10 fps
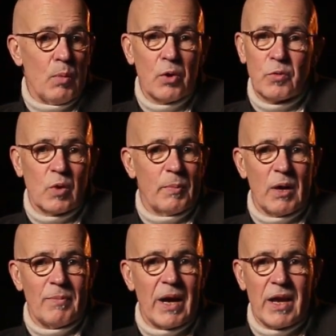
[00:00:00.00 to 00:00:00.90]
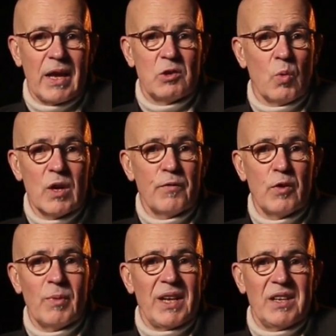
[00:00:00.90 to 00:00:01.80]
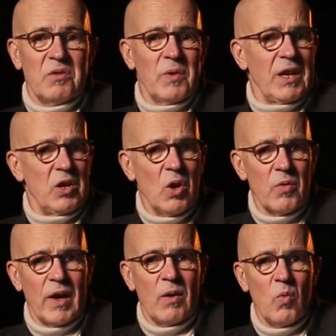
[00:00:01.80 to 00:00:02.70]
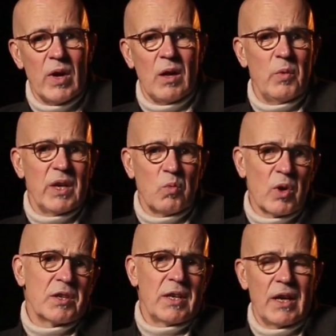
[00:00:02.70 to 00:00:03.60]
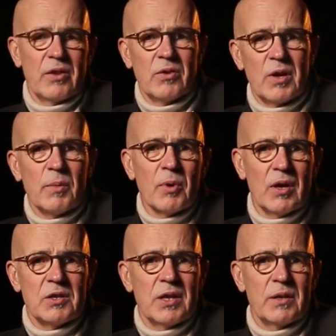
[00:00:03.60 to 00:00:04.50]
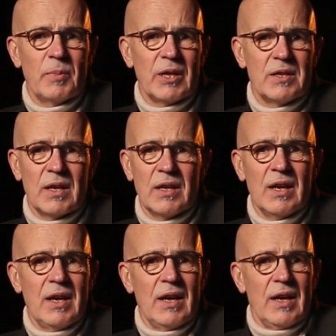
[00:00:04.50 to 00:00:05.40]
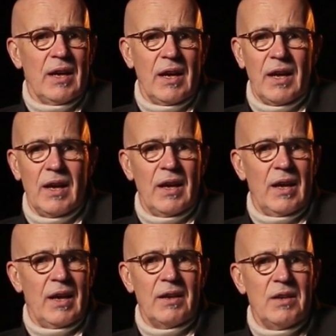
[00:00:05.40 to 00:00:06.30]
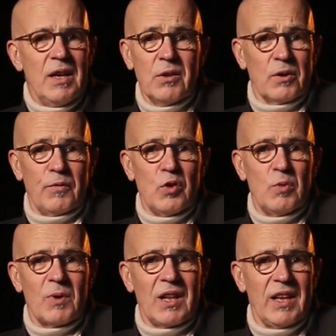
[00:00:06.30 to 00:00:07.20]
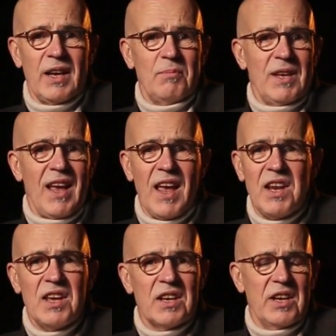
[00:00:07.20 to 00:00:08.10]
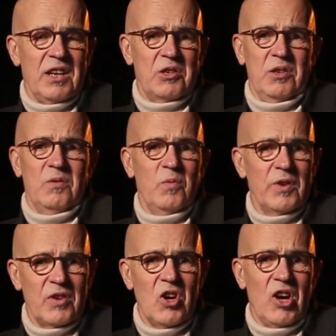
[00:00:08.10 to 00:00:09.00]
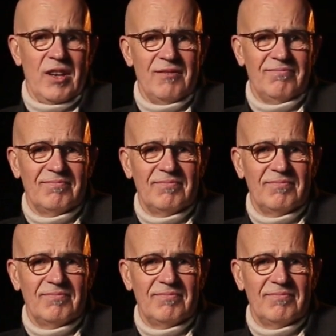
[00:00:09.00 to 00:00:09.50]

Both were about my age, one of whom I didn't really know that well. We had worked together on a project, but neither of whom claimed any connection with God.